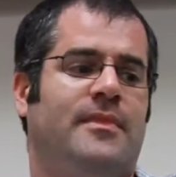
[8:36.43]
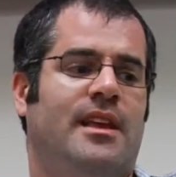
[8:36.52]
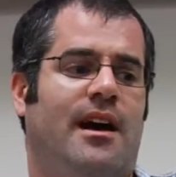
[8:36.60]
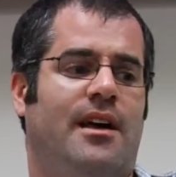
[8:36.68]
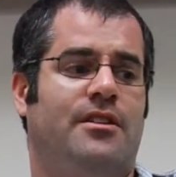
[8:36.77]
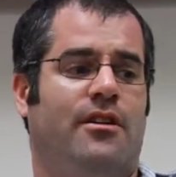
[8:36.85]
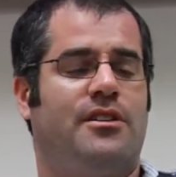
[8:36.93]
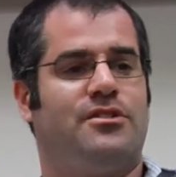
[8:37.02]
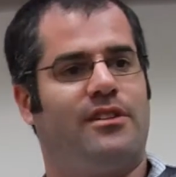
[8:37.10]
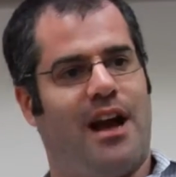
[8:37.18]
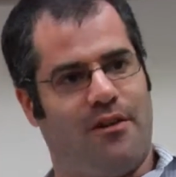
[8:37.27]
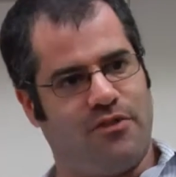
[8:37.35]
There are also
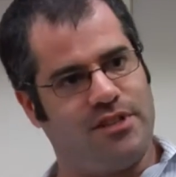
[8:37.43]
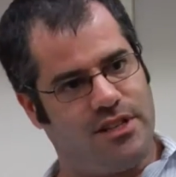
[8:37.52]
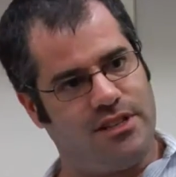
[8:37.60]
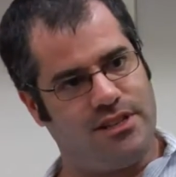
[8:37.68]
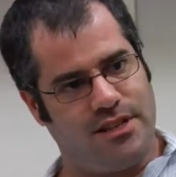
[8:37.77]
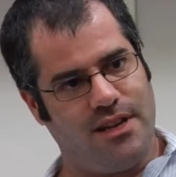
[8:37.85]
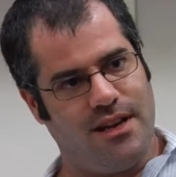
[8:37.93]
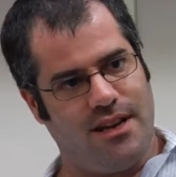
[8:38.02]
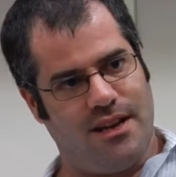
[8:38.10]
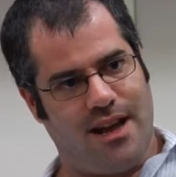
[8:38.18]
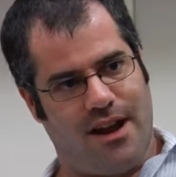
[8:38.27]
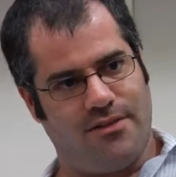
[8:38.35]
conferences
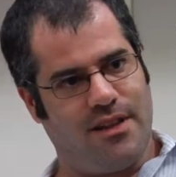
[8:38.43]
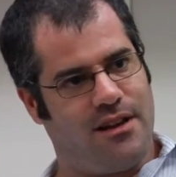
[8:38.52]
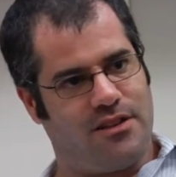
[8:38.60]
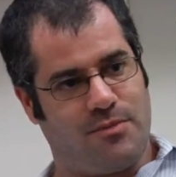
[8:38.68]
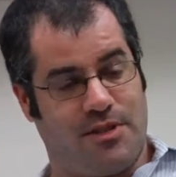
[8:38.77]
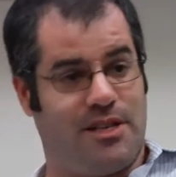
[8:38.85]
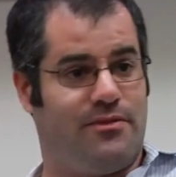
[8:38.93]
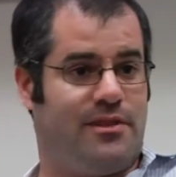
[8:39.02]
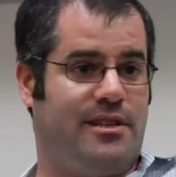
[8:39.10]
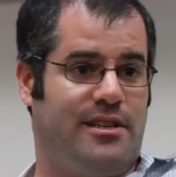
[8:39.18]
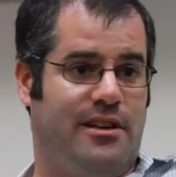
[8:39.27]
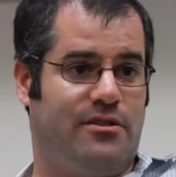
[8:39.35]
out there specifically
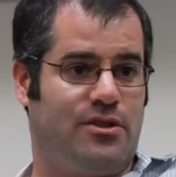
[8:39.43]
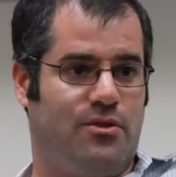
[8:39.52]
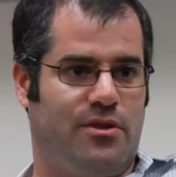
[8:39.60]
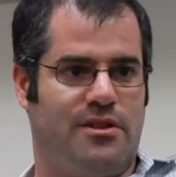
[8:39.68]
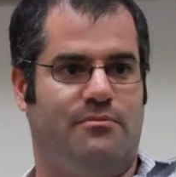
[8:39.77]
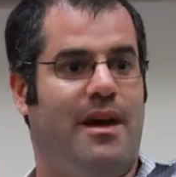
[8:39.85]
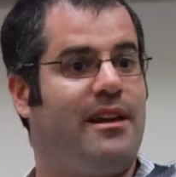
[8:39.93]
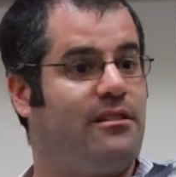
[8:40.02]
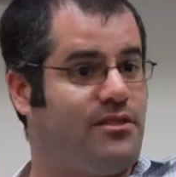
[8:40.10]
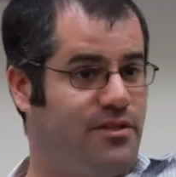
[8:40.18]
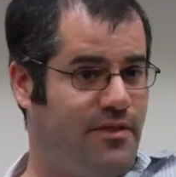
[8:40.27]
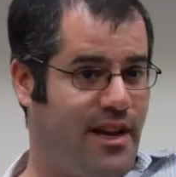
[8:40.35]
geared towards medical
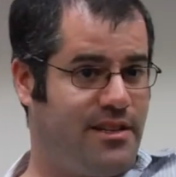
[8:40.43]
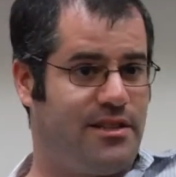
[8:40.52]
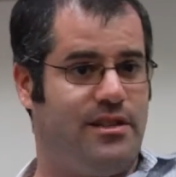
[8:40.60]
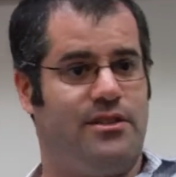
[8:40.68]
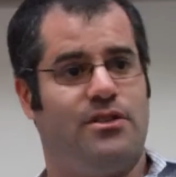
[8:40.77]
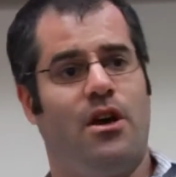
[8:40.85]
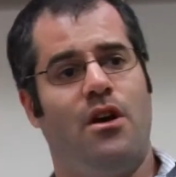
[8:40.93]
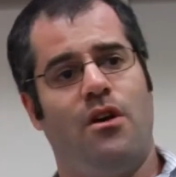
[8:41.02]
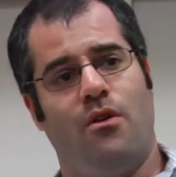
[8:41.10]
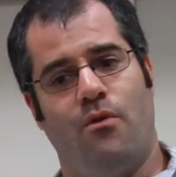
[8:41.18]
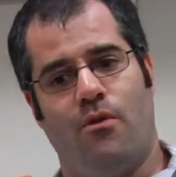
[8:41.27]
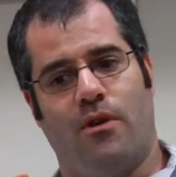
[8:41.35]
devices
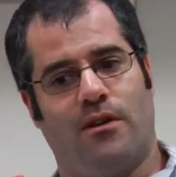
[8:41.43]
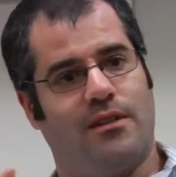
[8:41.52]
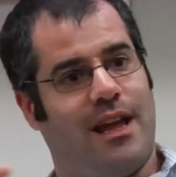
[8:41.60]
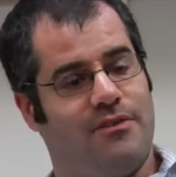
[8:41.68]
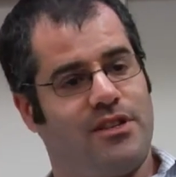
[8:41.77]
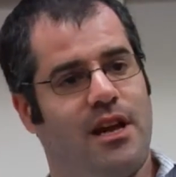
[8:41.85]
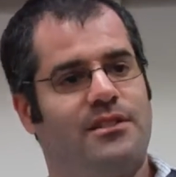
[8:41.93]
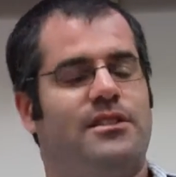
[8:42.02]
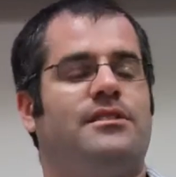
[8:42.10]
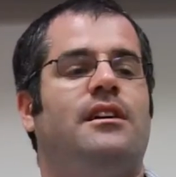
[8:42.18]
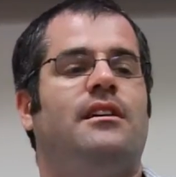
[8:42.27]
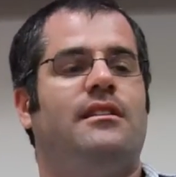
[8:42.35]
or life
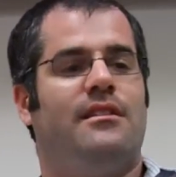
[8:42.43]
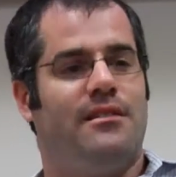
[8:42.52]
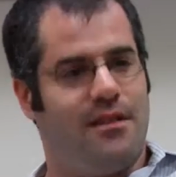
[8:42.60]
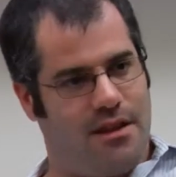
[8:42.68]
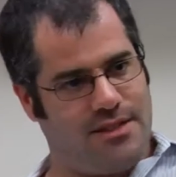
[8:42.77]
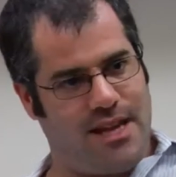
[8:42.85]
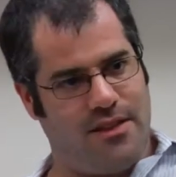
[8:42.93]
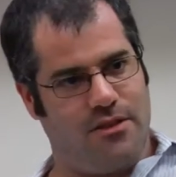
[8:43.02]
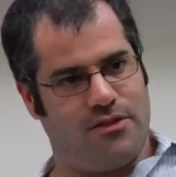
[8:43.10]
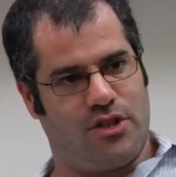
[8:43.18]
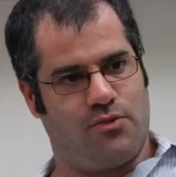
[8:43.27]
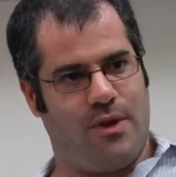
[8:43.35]
sciences. Attend
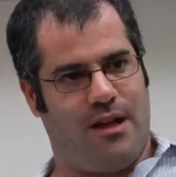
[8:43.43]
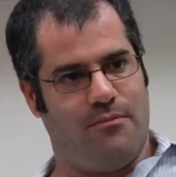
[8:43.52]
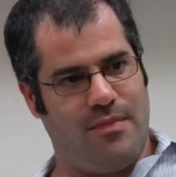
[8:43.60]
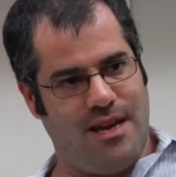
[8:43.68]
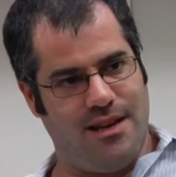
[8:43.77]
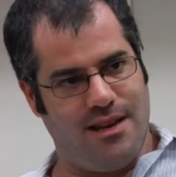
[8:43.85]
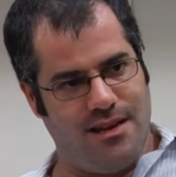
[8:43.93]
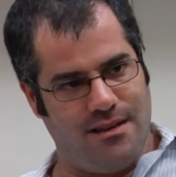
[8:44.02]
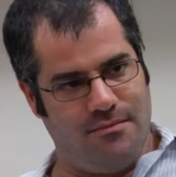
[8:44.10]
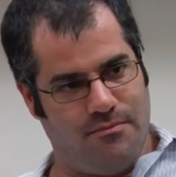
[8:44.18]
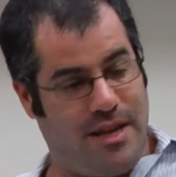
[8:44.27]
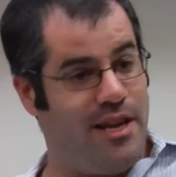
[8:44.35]
those as well. Meet
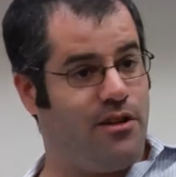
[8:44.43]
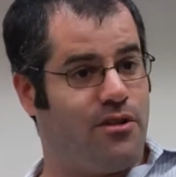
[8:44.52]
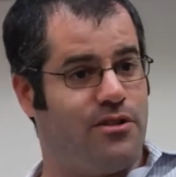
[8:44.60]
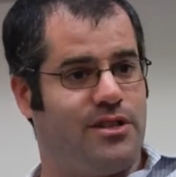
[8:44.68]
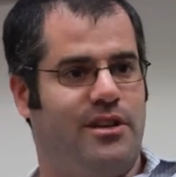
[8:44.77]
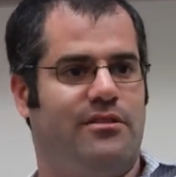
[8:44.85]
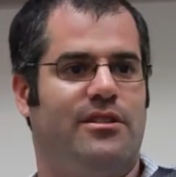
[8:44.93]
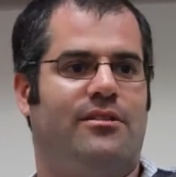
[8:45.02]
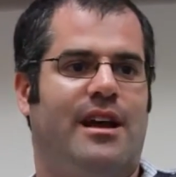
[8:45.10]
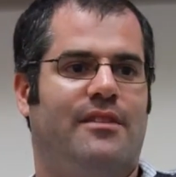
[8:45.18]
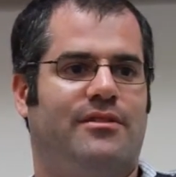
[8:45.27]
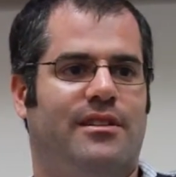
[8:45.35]
peers. You don't
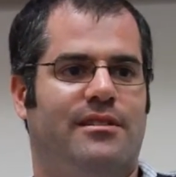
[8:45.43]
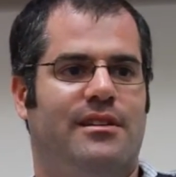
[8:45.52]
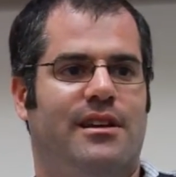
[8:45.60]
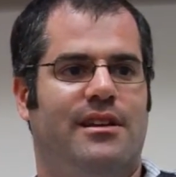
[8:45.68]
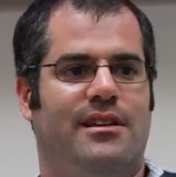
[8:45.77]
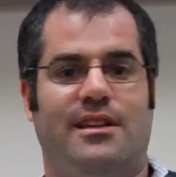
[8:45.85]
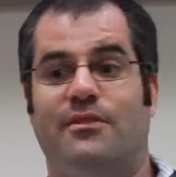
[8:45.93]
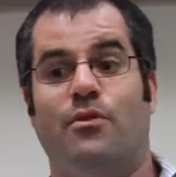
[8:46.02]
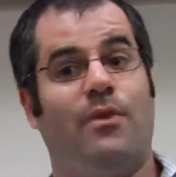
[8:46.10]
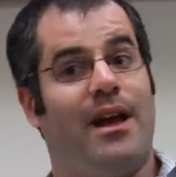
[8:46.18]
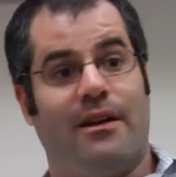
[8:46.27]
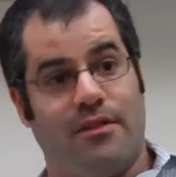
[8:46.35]
have to give
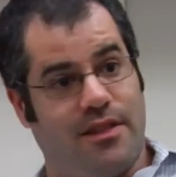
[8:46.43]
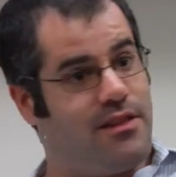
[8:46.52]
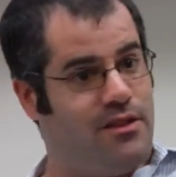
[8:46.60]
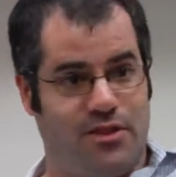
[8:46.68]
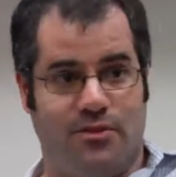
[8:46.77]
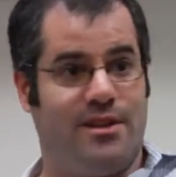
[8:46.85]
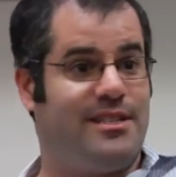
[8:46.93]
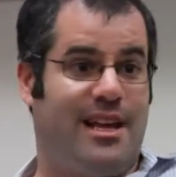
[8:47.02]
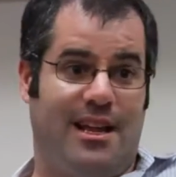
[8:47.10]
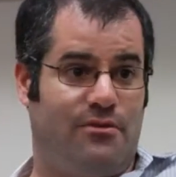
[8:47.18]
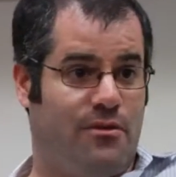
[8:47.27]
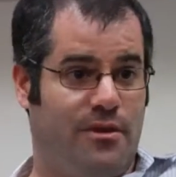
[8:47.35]
away everything that you do and tell
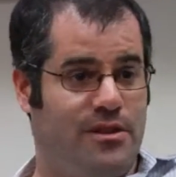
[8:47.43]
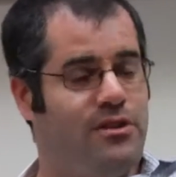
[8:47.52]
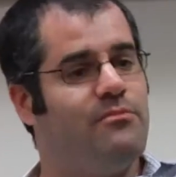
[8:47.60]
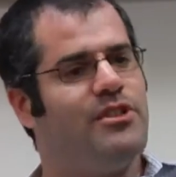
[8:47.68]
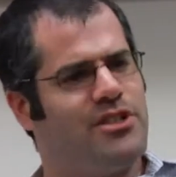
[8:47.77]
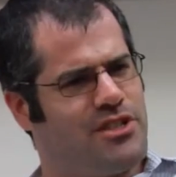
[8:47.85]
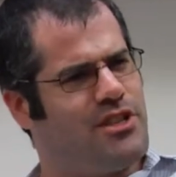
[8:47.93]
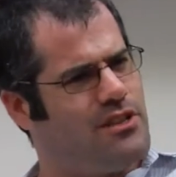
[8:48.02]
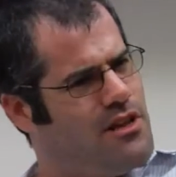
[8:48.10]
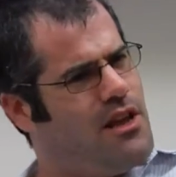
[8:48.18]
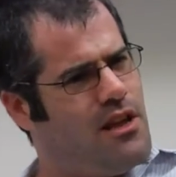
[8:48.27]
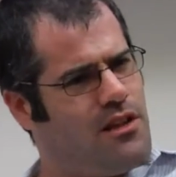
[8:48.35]
everyone what you're doing, but just to
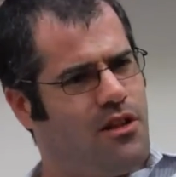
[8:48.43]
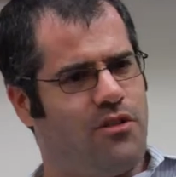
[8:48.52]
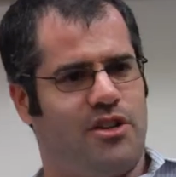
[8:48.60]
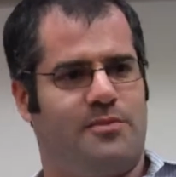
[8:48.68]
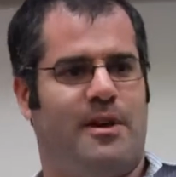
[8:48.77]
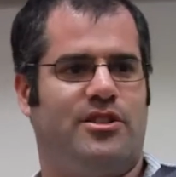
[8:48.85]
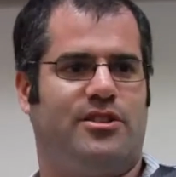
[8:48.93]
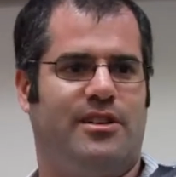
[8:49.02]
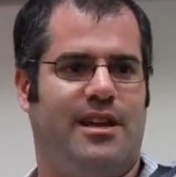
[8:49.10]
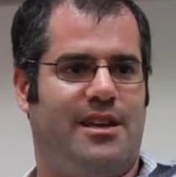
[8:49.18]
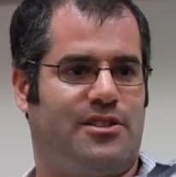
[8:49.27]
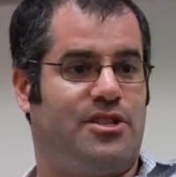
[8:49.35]
learn, especially
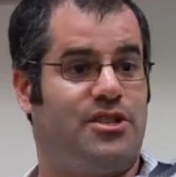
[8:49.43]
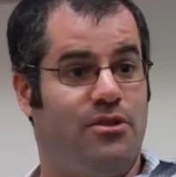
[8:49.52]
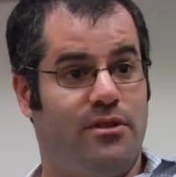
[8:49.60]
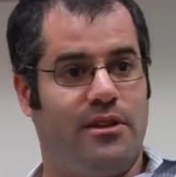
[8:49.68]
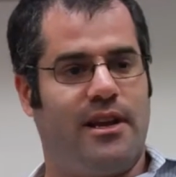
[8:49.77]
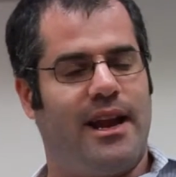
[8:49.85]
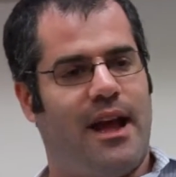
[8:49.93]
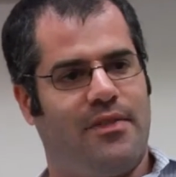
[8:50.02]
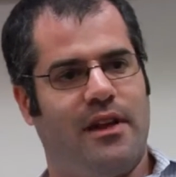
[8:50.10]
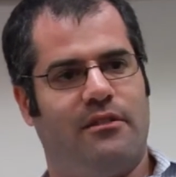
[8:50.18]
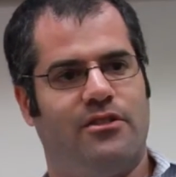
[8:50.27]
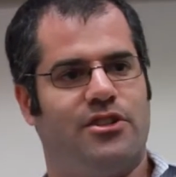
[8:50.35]
as a student, get out
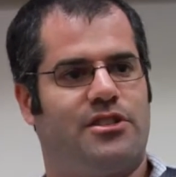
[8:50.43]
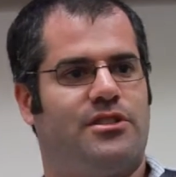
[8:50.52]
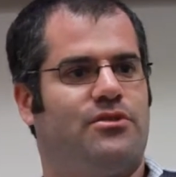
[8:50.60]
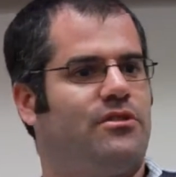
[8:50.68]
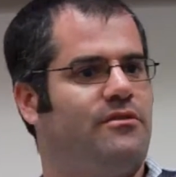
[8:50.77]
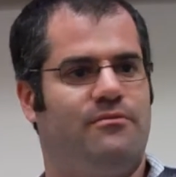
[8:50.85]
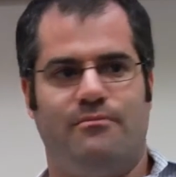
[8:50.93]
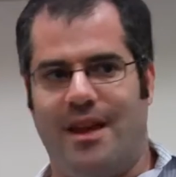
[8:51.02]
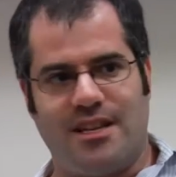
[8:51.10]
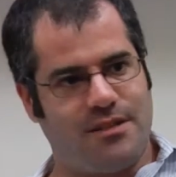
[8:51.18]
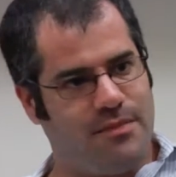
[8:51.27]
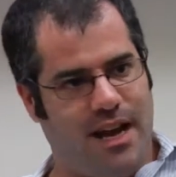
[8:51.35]
there and just sort of make
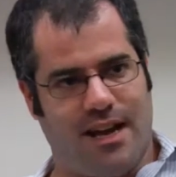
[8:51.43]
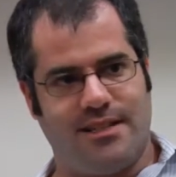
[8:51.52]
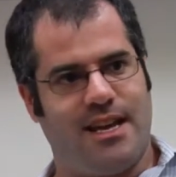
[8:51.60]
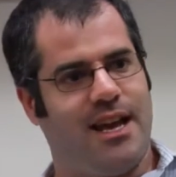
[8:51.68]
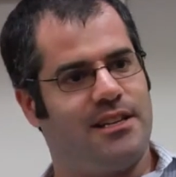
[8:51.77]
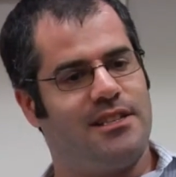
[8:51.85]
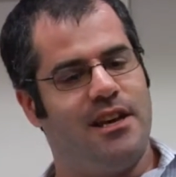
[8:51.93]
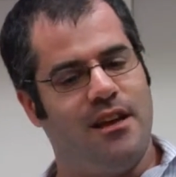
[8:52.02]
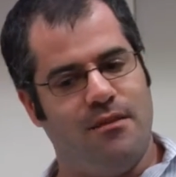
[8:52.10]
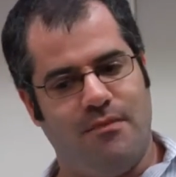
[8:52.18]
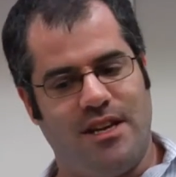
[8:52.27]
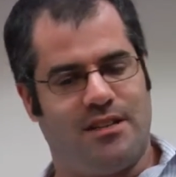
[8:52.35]
some contacts,
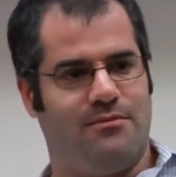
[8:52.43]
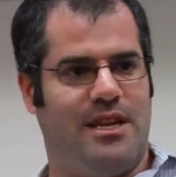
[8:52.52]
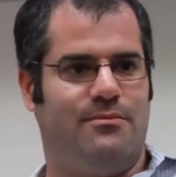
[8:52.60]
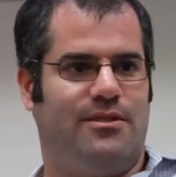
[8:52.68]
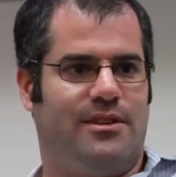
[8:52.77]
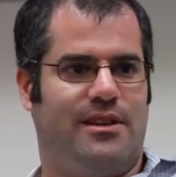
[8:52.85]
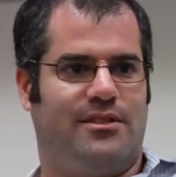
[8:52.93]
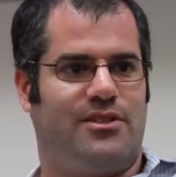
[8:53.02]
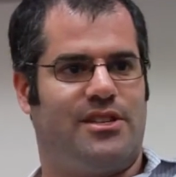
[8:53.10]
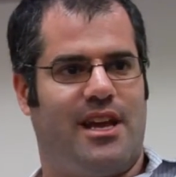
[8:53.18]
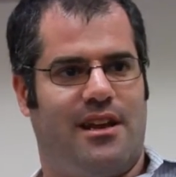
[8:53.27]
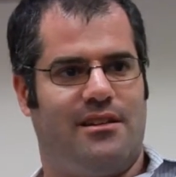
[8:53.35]
meet some people, and
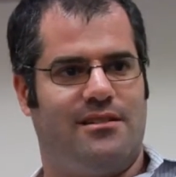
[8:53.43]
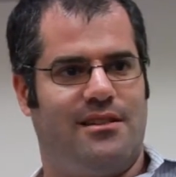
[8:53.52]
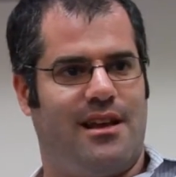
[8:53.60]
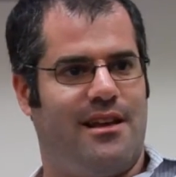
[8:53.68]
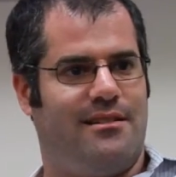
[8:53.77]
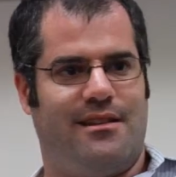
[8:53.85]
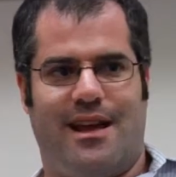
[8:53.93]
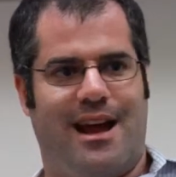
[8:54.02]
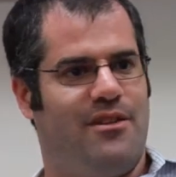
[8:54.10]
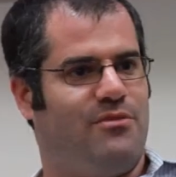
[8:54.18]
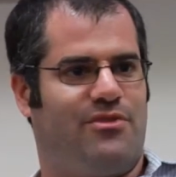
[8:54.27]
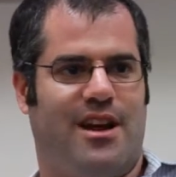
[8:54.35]
understand
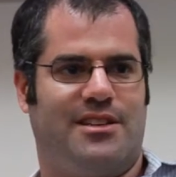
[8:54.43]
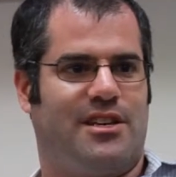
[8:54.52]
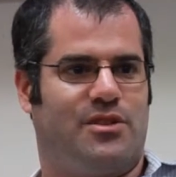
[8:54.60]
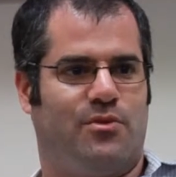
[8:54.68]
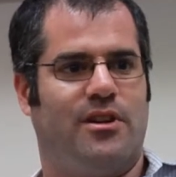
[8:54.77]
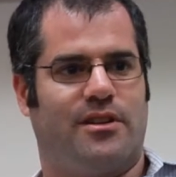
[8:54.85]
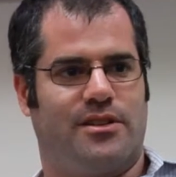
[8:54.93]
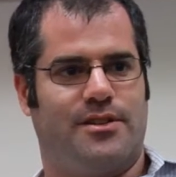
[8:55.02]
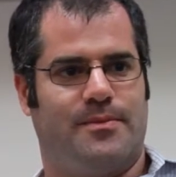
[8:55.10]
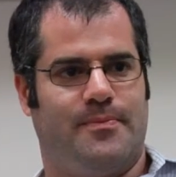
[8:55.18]
how the process works.